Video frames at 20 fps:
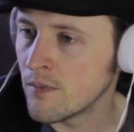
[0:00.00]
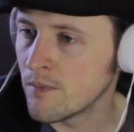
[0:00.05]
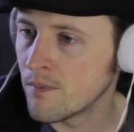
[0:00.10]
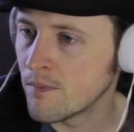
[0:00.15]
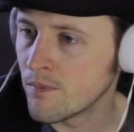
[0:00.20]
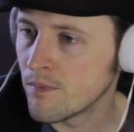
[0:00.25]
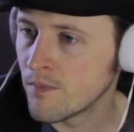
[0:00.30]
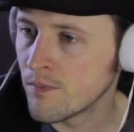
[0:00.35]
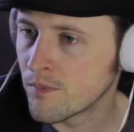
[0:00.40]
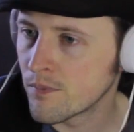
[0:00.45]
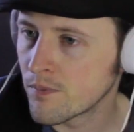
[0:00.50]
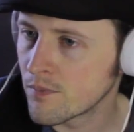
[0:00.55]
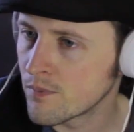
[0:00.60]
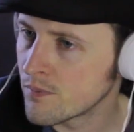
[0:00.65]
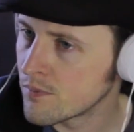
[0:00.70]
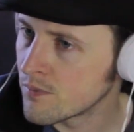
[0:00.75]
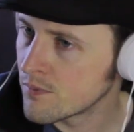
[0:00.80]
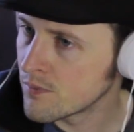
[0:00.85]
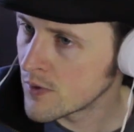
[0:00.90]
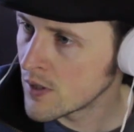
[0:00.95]

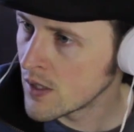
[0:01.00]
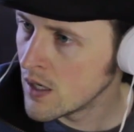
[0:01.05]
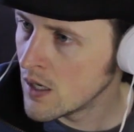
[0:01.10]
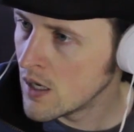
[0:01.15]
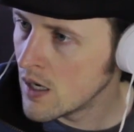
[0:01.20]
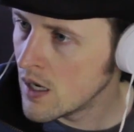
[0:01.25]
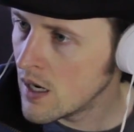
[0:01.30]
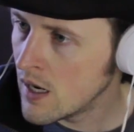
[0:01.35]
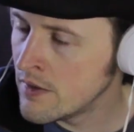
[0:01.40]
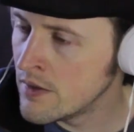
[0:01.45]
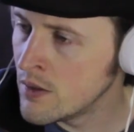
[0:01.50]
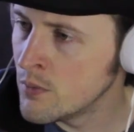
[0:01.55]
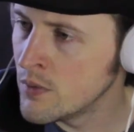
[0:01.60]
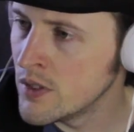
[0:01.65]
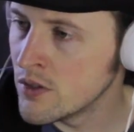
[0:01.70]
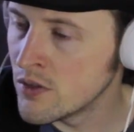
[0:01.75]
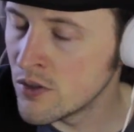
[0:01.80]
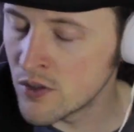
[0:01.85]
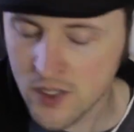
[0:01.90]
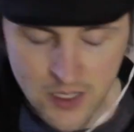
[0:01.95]
And then when
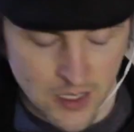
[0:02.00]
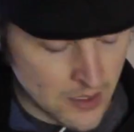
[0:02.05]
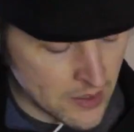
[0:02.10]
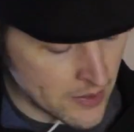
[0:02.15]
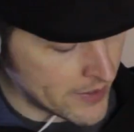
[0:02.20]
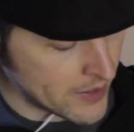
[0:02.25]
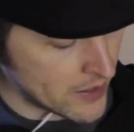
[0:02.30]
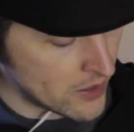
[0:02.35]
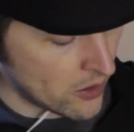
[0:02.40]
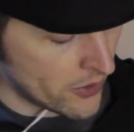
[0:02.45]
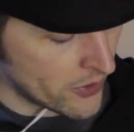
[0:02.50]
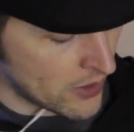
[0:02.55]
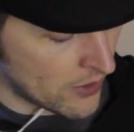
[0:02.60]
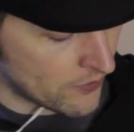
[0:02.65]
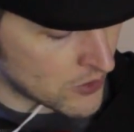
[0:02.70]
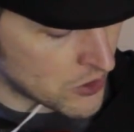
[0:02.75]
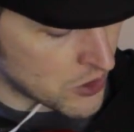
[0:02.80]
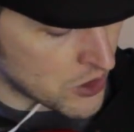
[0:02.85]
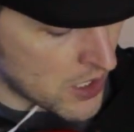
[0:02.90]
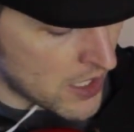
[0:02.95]
you do C Lydian, all you have
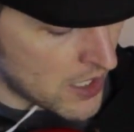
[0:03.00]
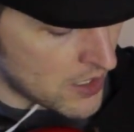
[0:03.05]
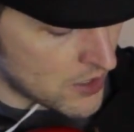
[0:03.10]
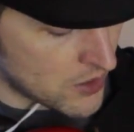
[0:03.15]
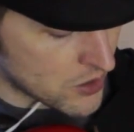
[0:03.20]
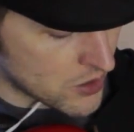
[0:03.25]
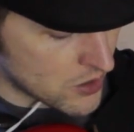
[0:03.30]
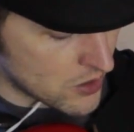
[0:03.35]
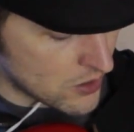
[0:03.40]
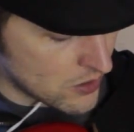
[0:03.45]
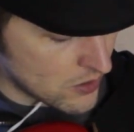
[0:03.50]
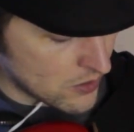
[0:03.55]
to change